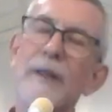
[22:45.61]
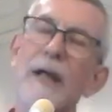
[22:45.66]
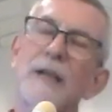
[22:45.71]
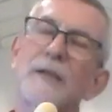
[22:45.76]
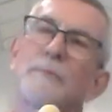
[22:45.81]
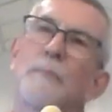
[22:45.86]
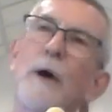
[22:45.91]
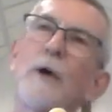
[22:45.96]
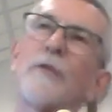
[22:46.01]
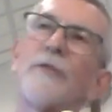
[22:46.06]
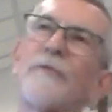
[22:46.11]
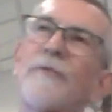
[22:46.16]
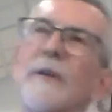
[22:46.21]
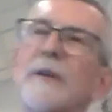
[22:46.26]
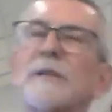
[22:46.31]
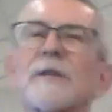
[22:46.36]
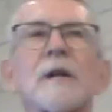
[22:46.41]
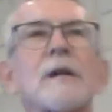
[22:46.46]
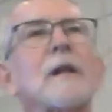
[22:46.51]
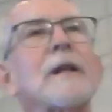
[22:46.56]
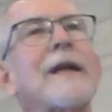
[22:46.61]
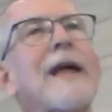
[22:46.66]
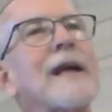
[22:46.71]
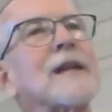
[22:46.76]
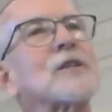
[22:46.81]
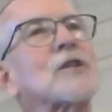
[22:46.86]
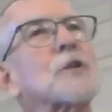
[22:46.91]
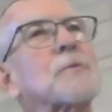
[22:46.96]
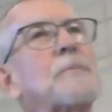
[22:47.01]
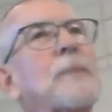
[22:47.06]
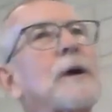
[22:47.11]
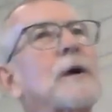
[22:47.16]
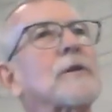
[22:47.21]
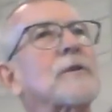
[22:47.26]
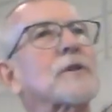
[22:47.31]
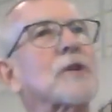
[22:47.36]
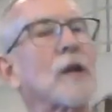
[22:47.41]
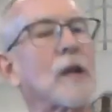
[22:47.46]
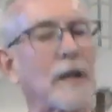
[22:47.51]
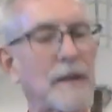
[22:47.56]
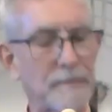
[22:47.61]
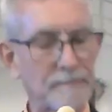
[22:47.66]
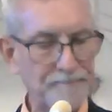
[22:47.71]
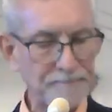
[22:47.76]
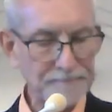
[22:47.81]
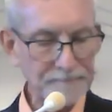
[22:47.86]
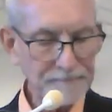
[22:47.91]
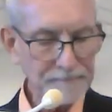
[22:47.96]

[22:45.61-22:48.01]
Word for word: And that's both physically and spiritually.